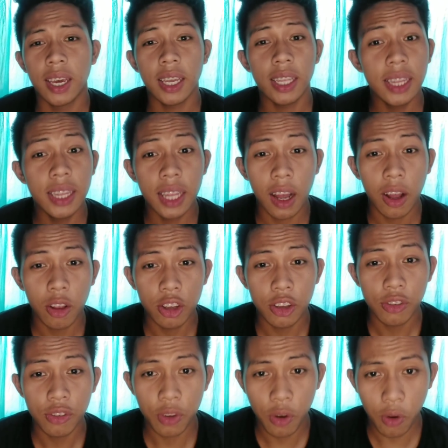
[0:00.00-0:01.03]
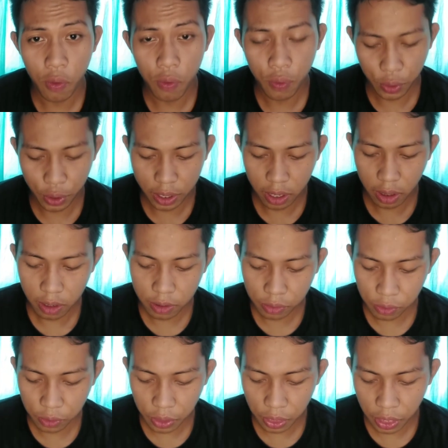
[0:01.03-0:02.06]
And now let's go for the
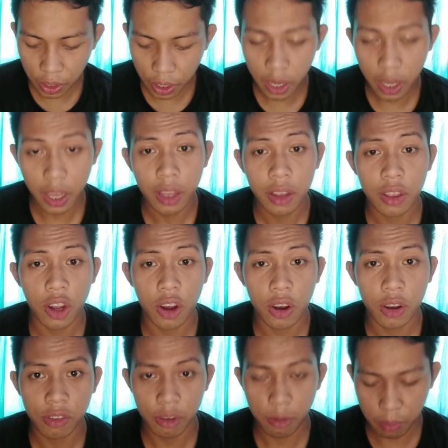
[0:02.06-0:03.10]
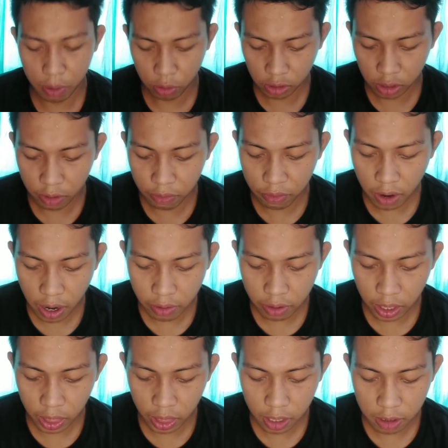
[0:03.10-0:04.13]
lesson 3 talks about the
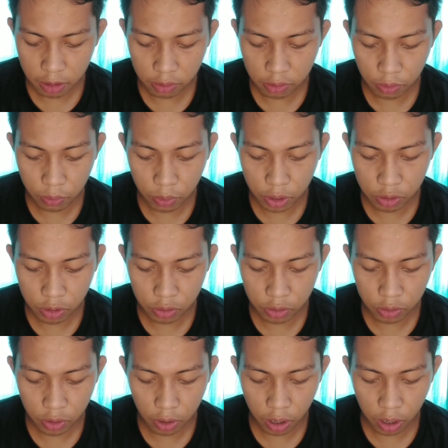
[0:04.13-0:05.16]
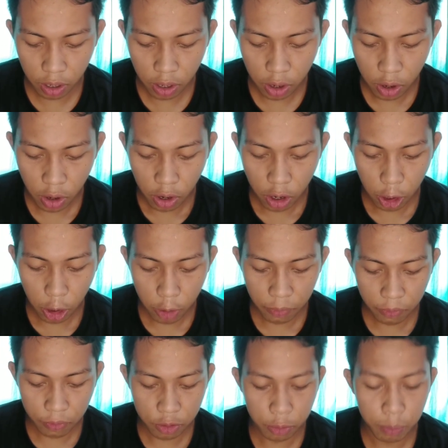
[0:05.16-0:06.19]
varieties register
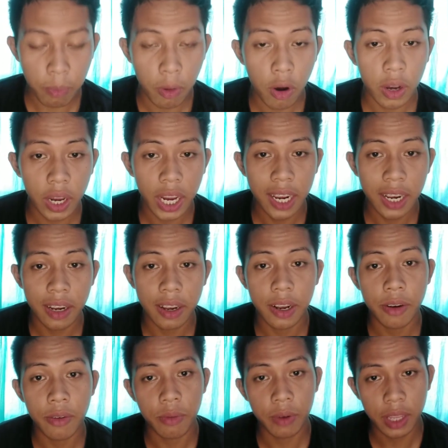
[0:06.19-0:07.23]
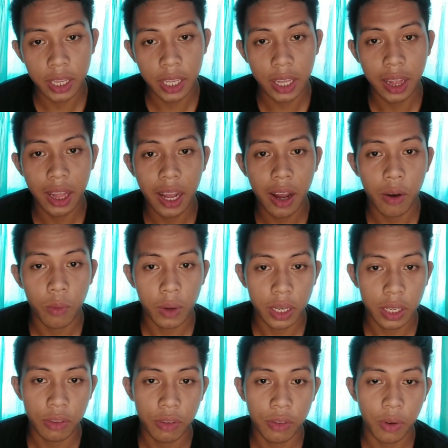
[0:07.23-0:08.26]
of spoken and written
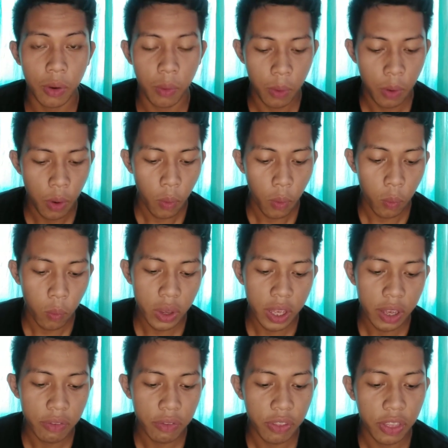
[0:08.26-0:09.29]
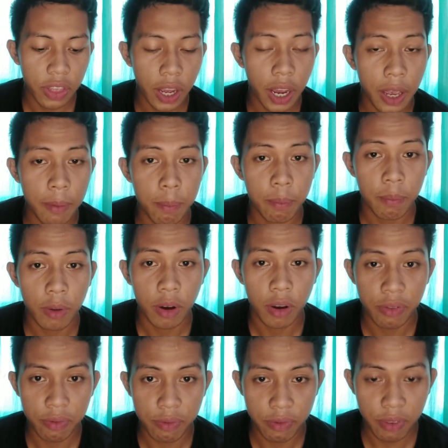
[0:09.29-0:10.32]
language. So we have type
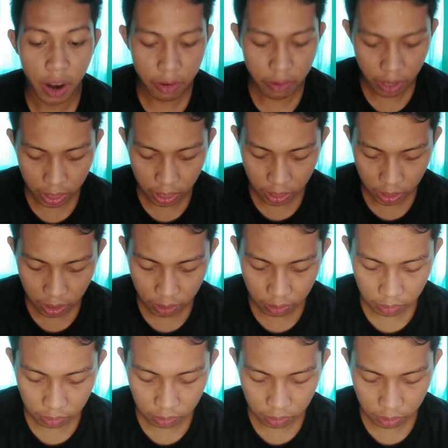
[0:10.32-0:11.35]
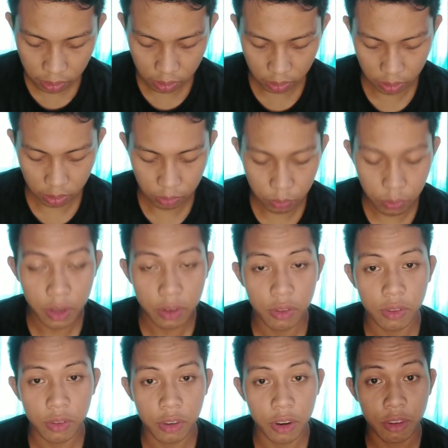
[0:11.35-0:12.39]
of varieties and
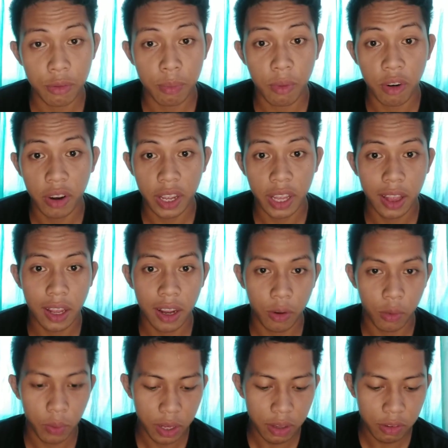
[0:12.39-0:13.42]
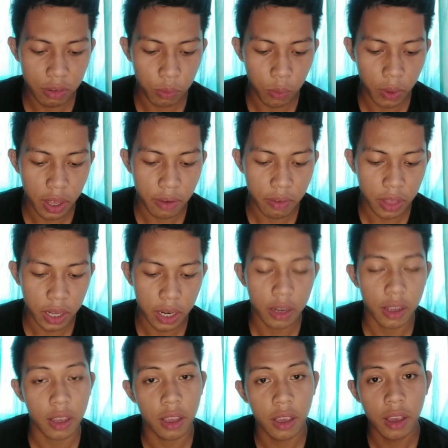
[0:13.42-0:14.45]
registered spoken language. We have
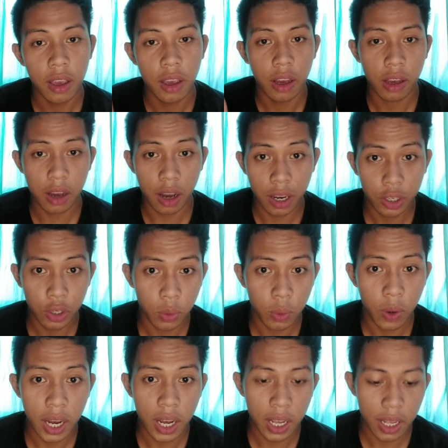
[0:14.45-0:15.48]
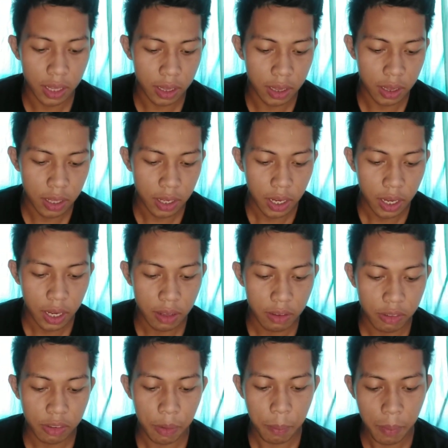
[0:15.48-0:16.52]
the casual,
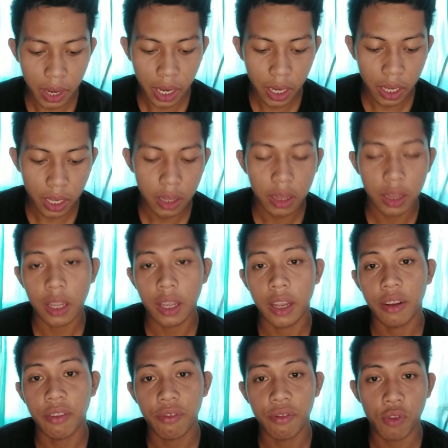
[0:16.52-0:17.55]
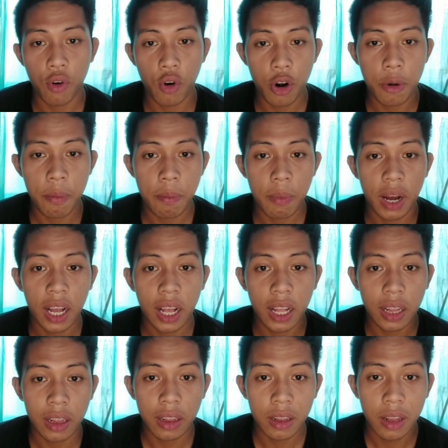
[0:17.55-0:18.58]
intimate, the
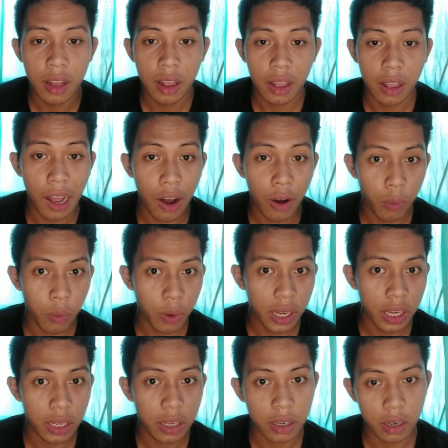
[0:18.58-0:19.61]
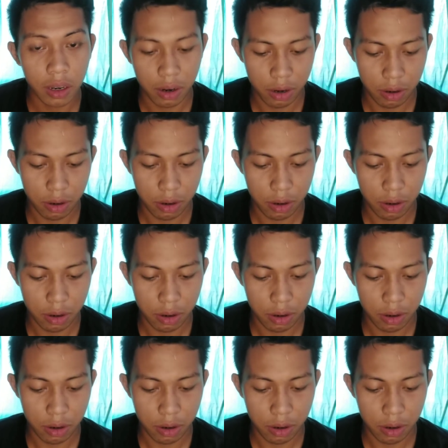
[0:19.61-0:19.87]
informal language